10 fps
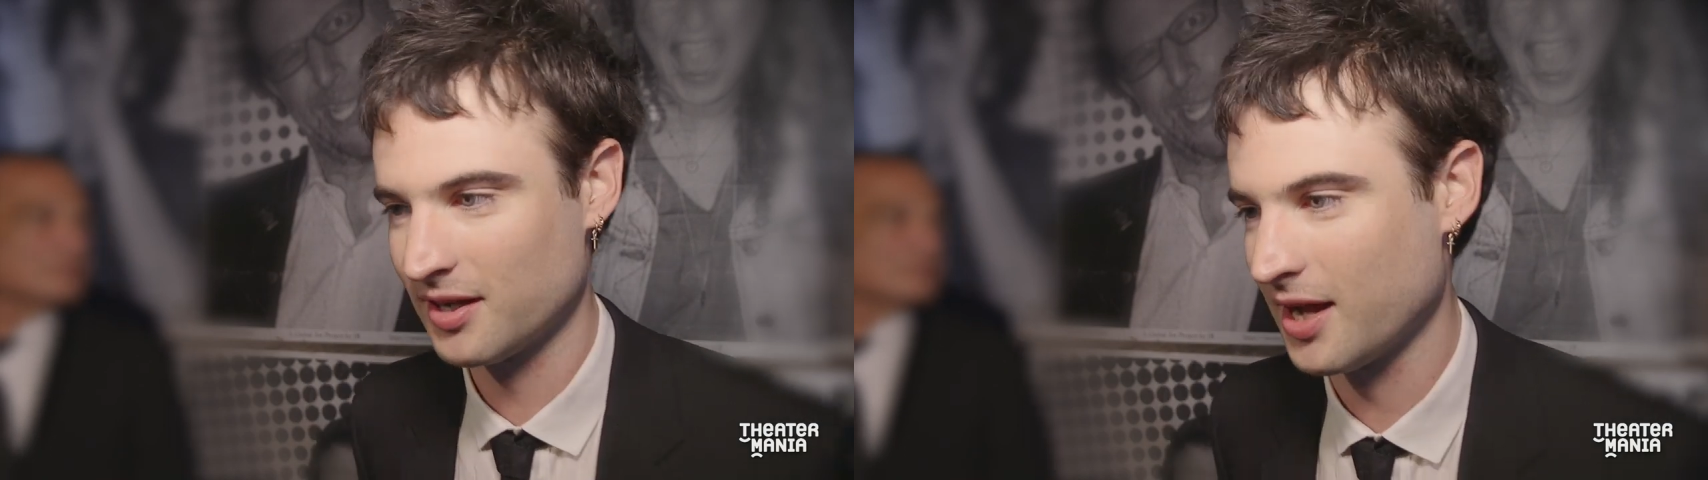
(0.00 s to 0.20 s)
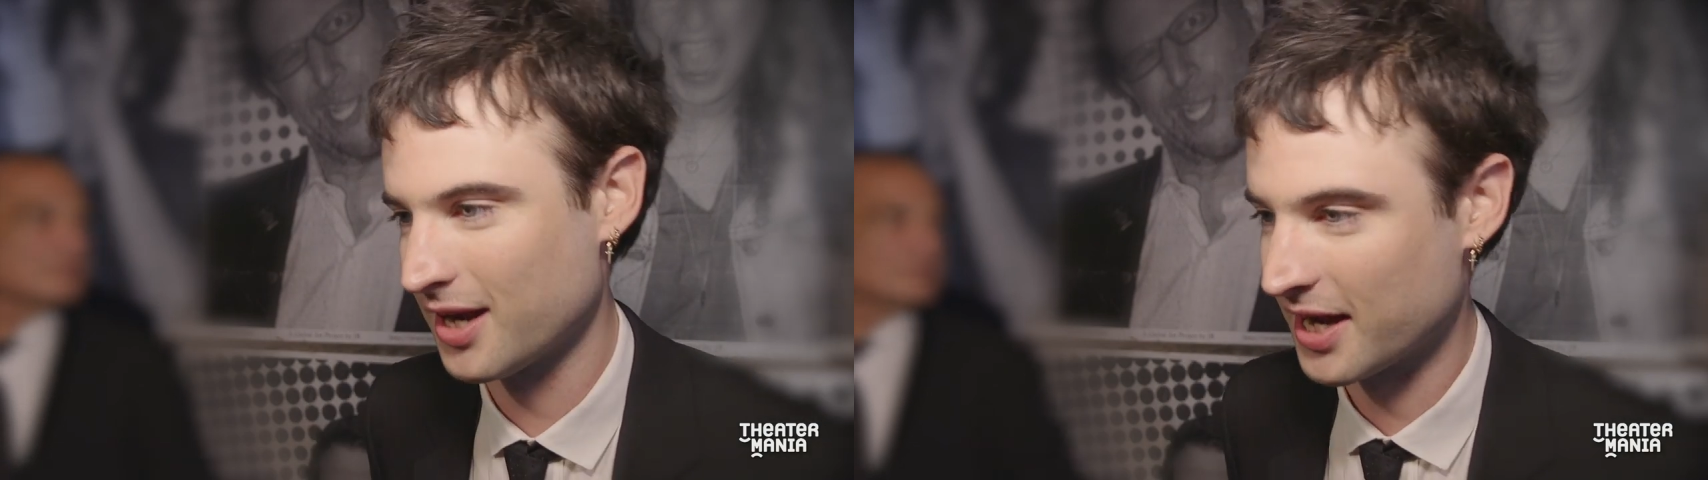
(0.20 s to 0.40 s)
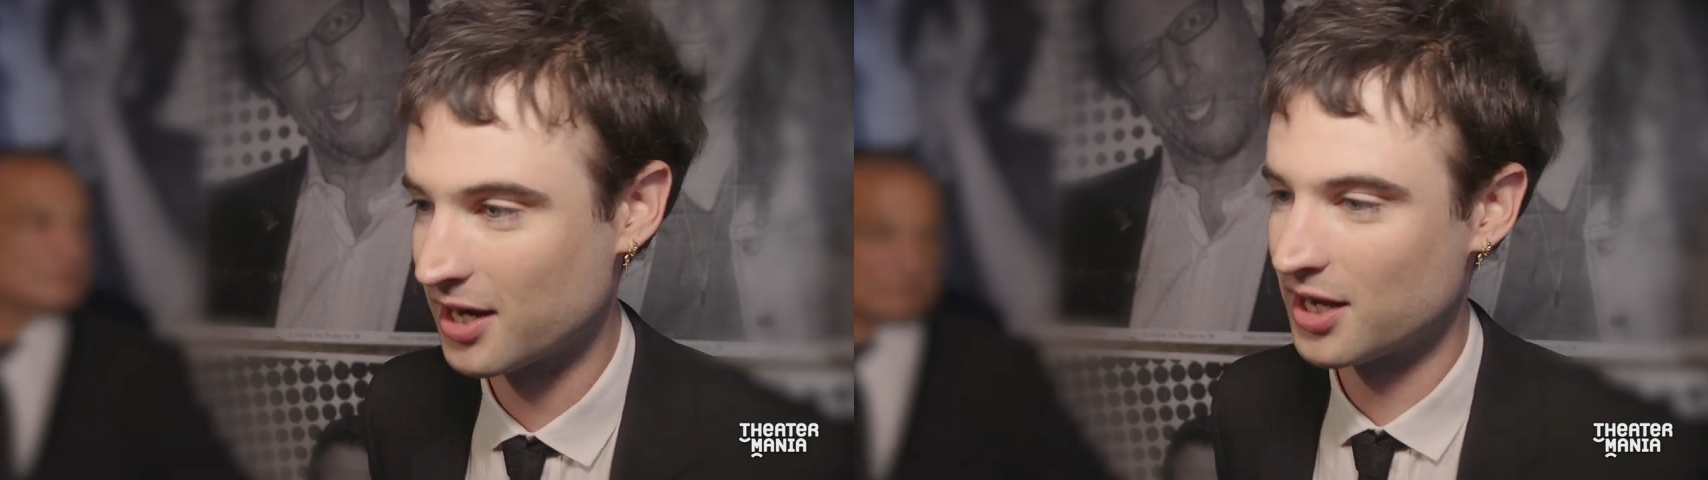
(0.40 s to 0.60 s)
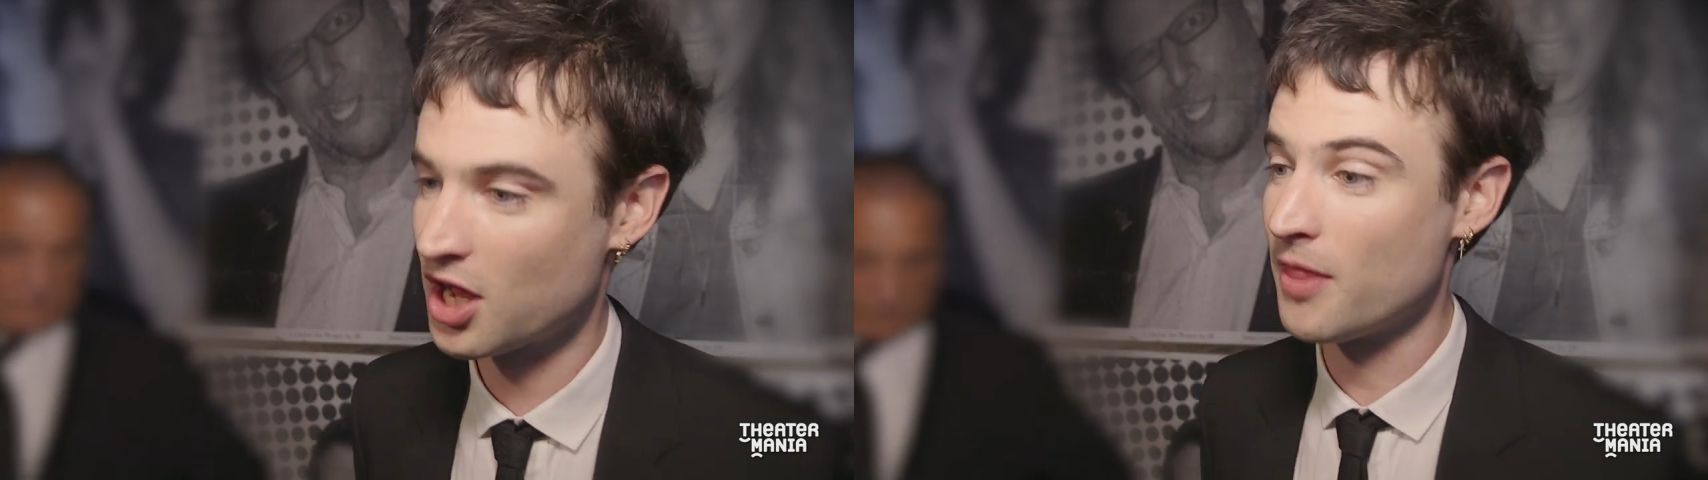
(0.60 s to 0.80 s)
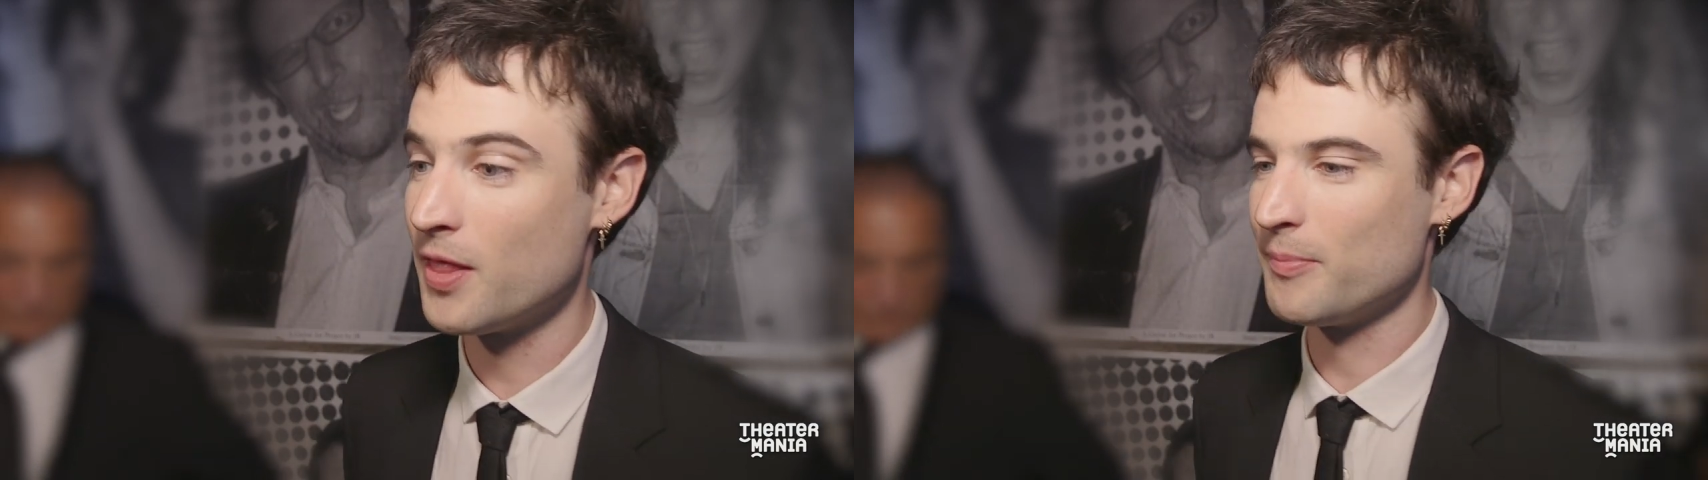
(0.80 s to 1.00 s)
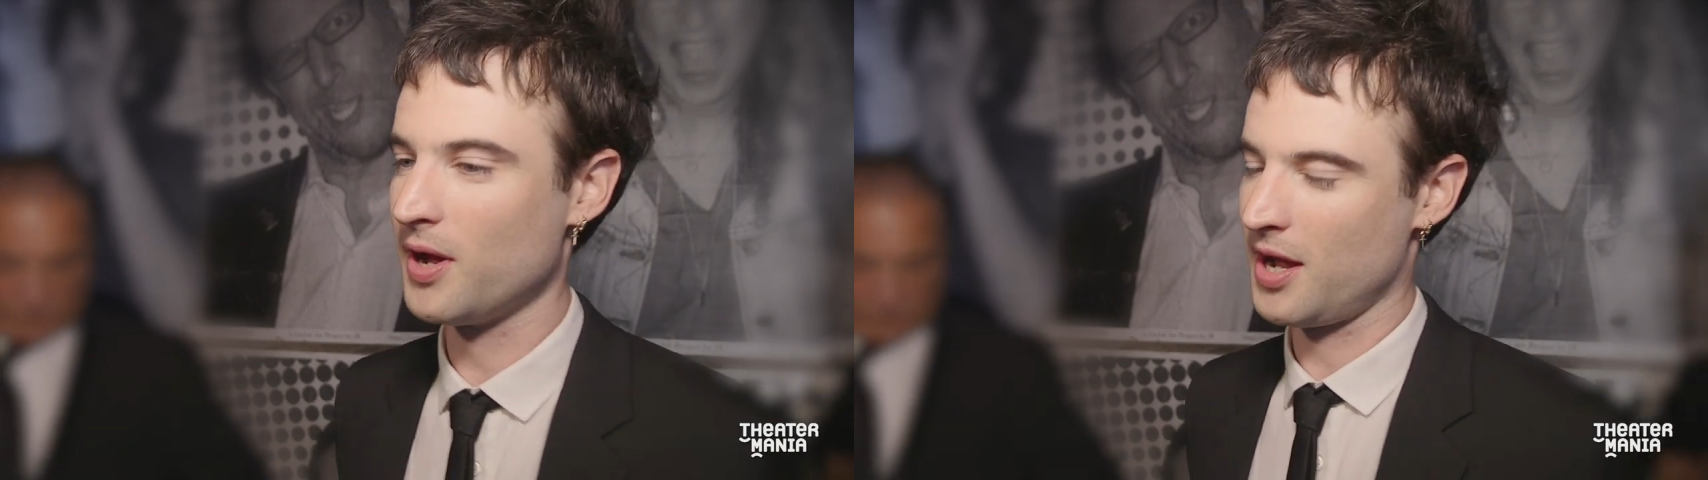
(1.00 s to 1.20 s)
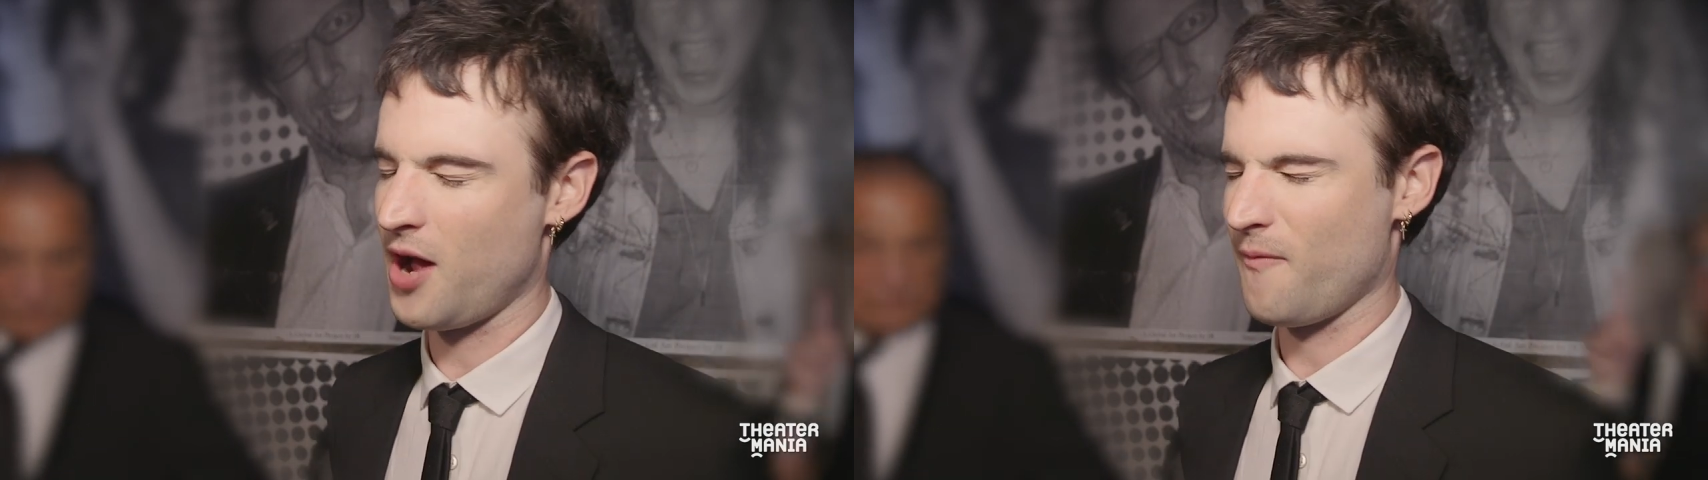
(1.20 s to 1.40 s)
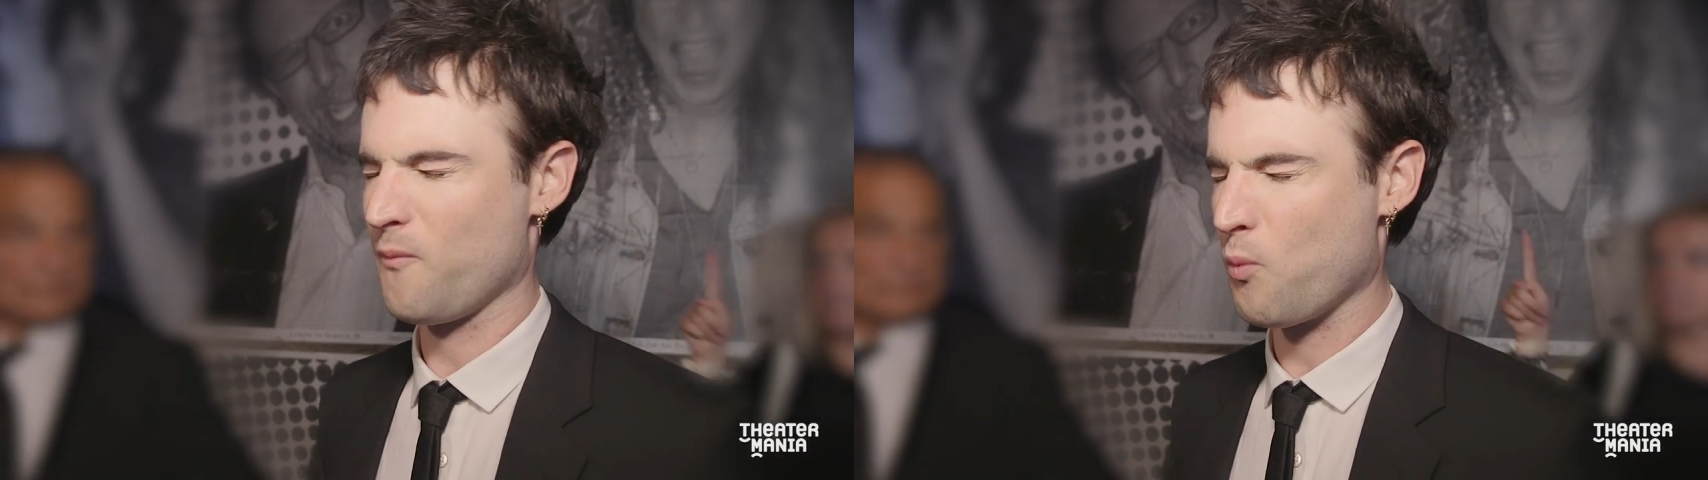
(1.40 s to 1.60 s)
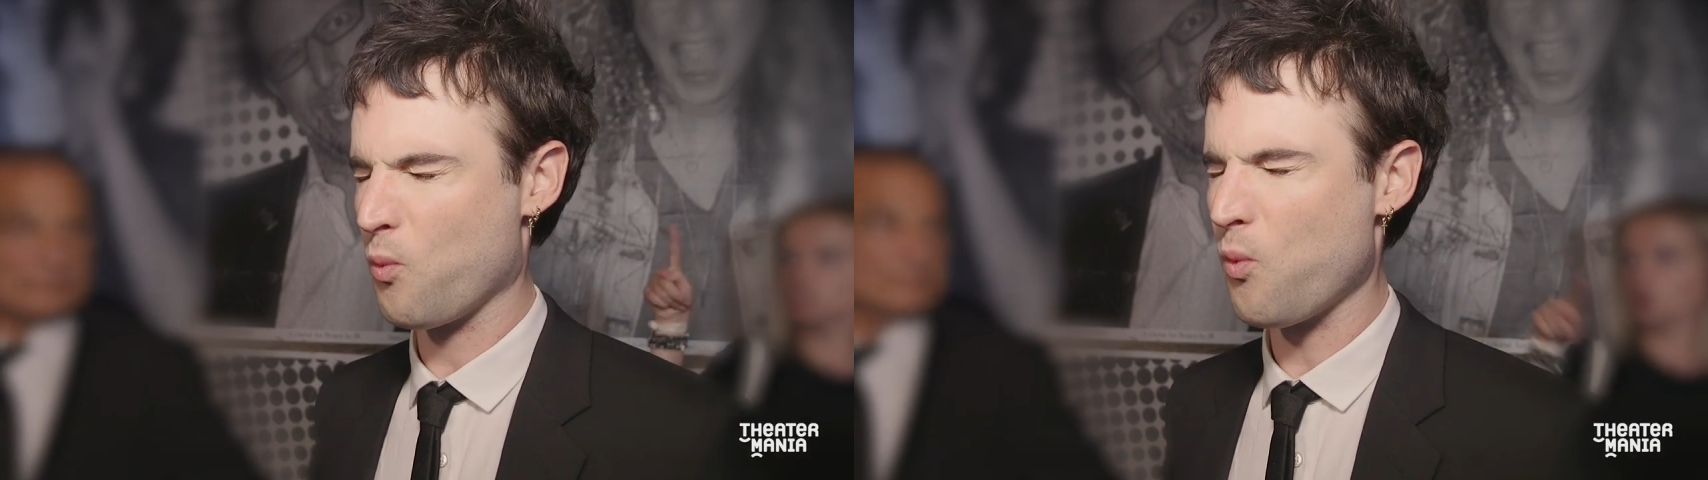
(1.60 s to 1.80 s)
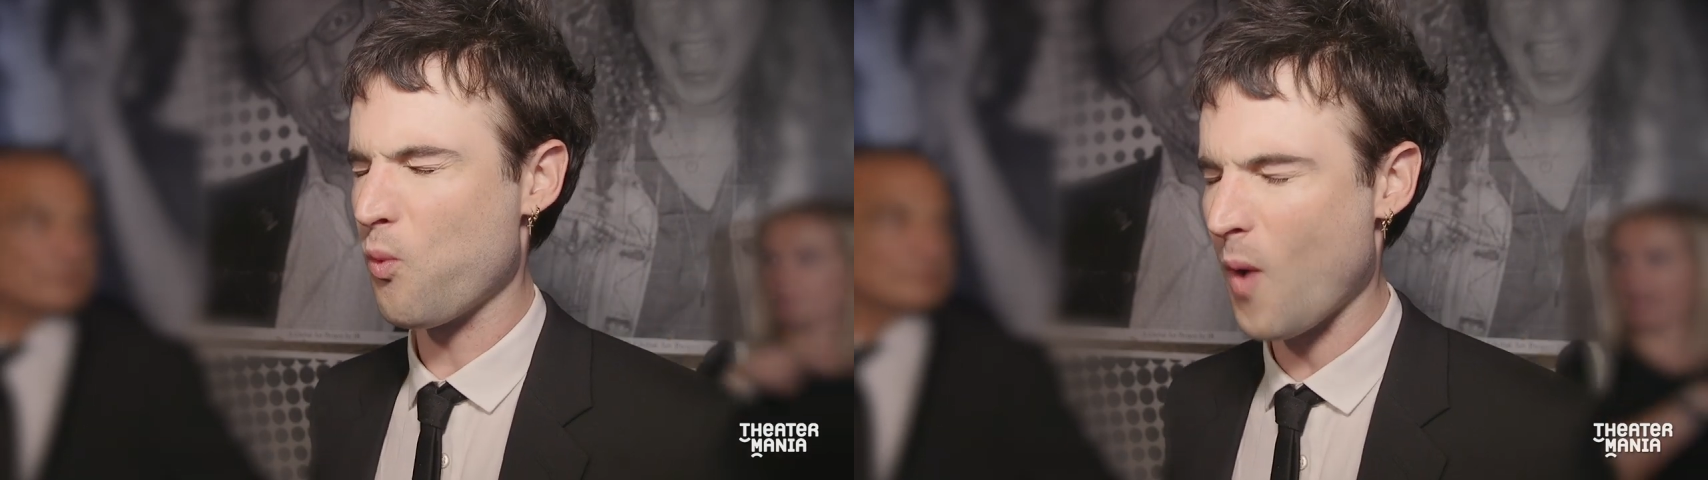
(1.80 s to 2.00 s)
and like learn them
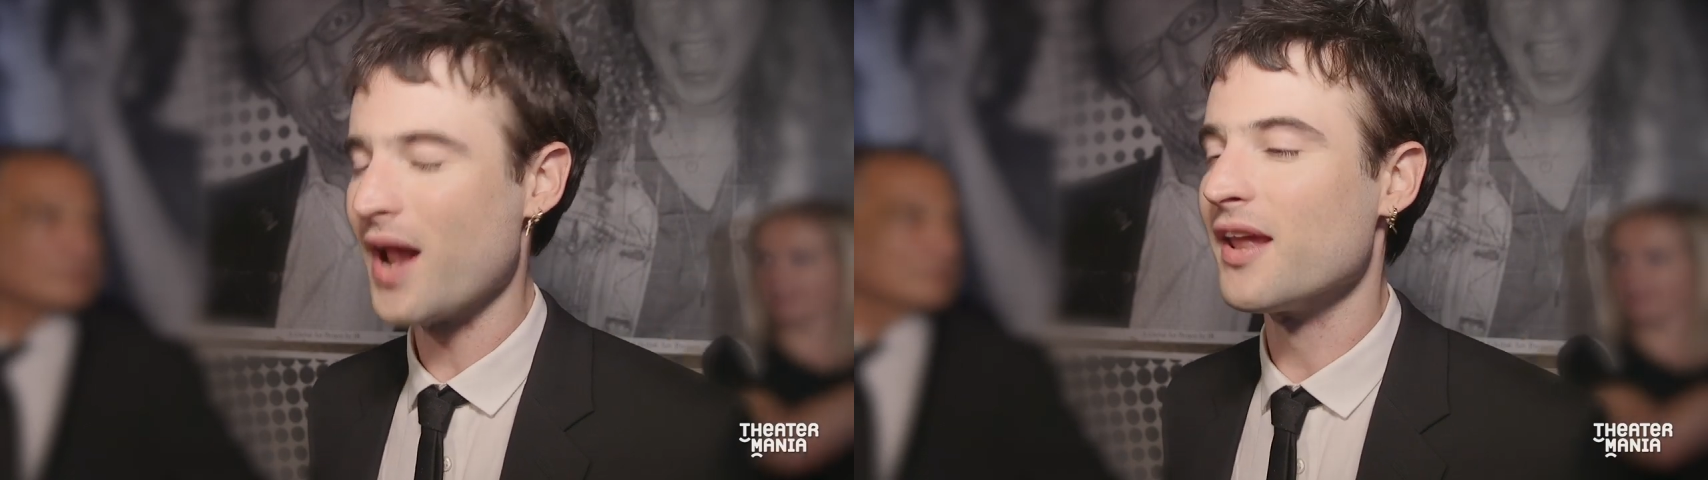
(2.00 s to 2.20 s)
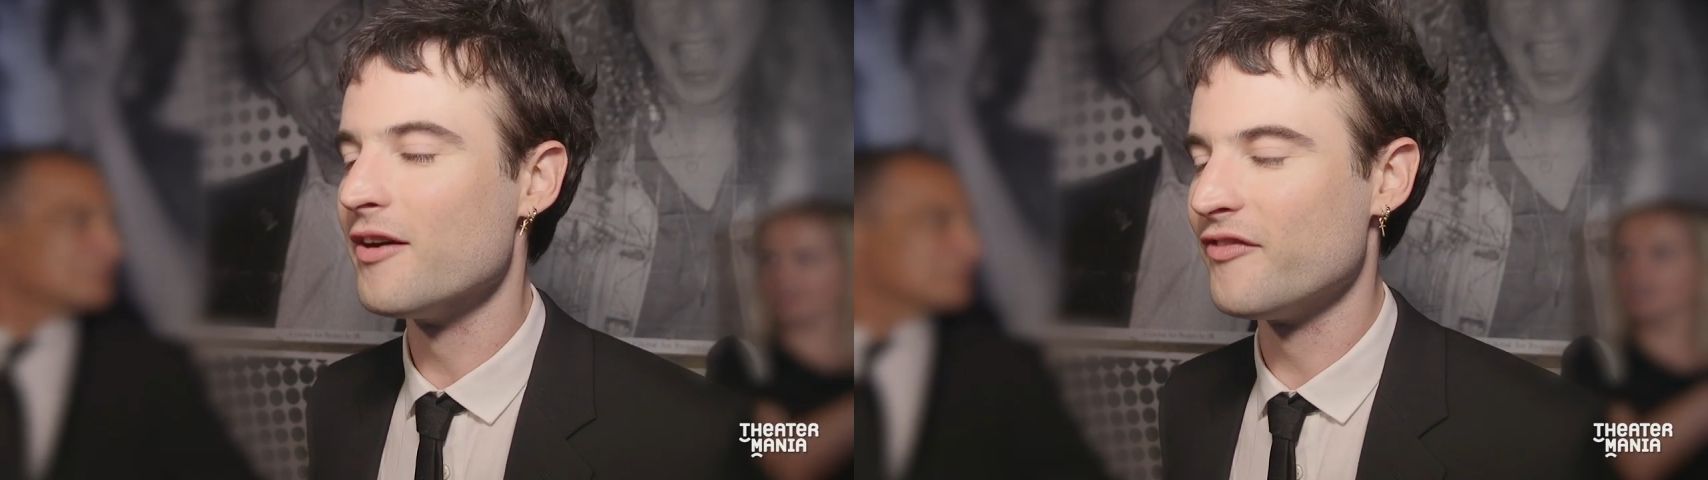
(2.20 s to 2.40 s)
well in